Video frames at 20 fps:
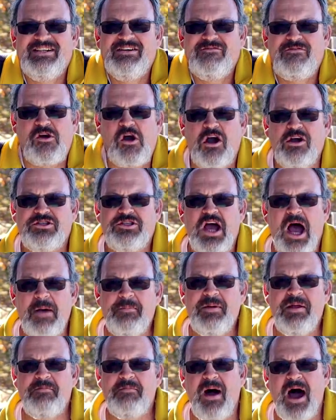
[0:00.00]
For our
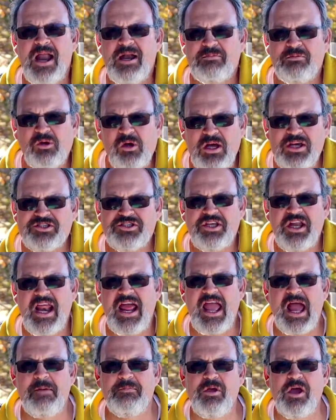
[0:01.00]
top and bottom crust
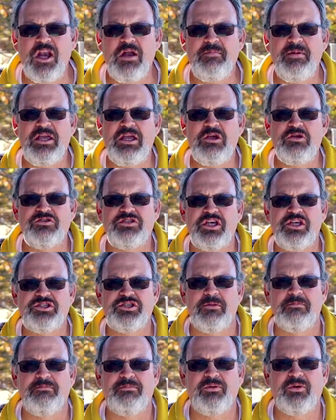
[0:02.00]
today, I'm gonna be using
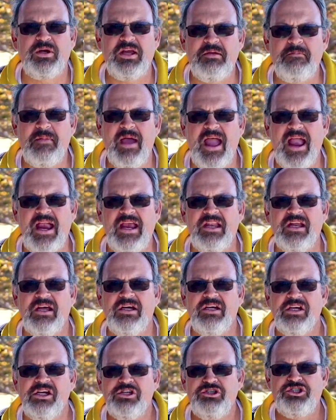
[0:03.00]
some pre-made
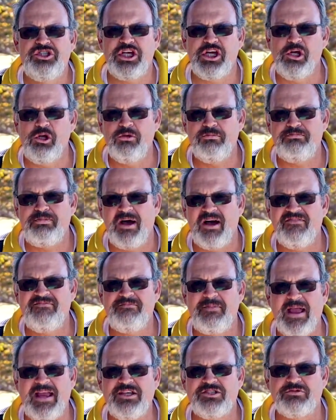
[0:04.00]
chilled puff
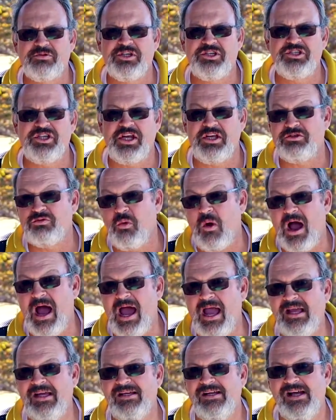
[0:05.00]
pastry sheets.
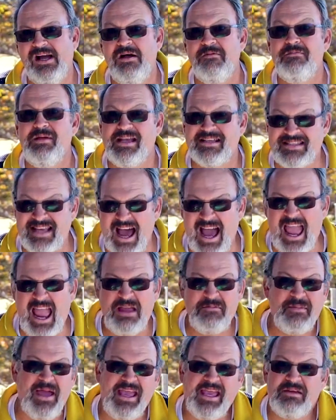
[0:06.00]
Why? Because I
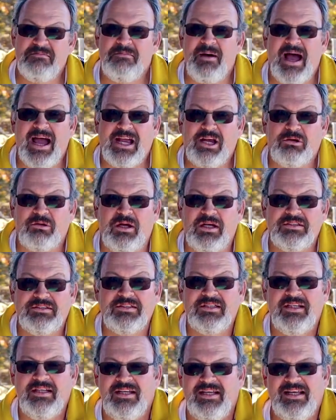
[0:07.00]
hate making pie
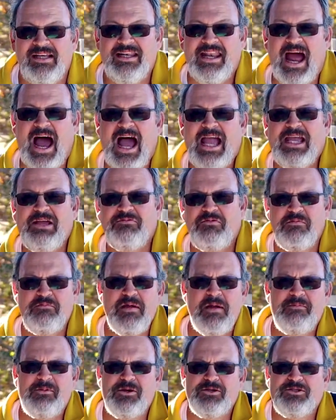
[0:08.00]
crust. Now I can
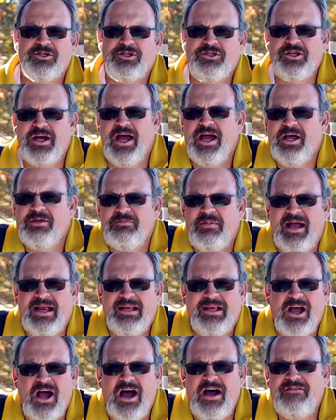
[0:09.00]
remember as a child my
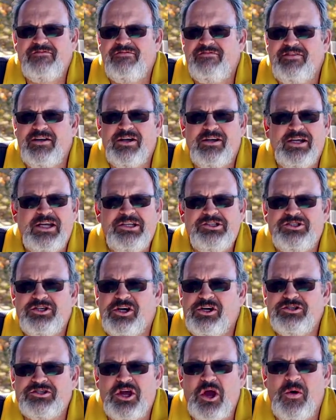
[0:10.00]
God-fearing
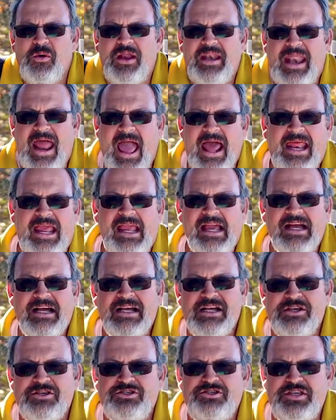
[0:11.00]
church-going nanny
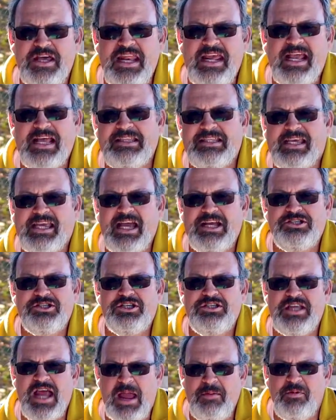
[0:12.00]
sitting at the
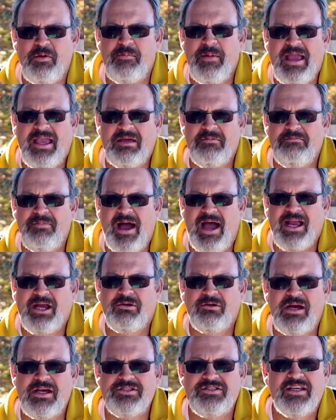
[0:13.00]
kitchen table making pie
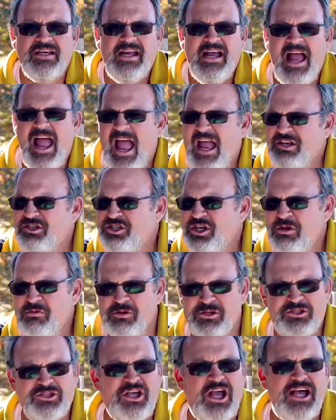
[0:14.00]
crust, and she
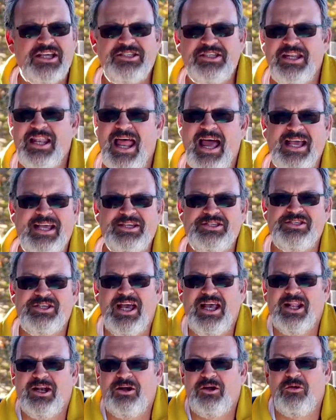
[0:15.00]
was cussing like a
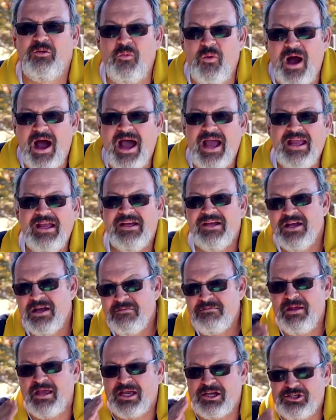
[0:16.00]
sailor. Why?
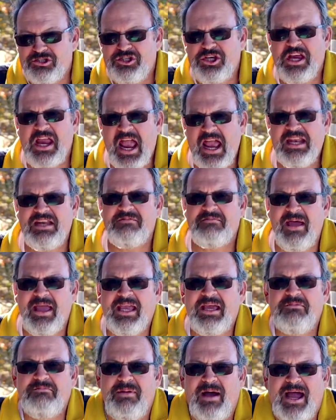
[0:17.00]
Because she hated
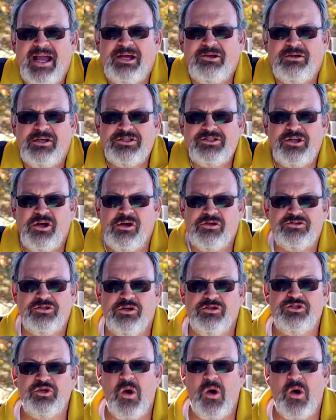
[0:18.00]
making pie crust also.